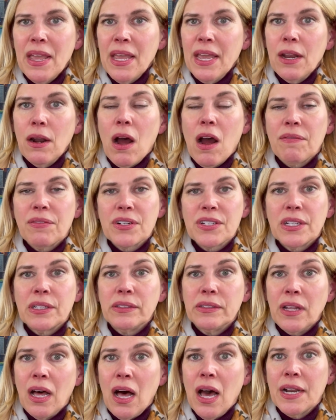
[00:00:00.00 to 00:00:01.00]
It offers a
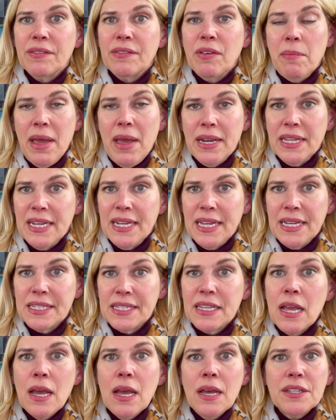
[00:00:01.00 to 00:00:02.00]
lot of
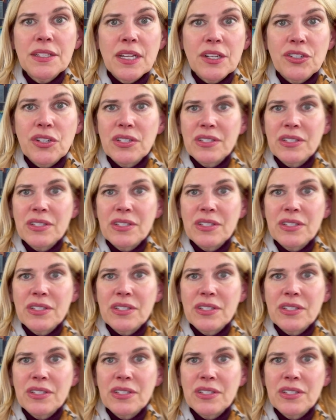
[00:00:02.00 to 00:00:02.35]
amenities, such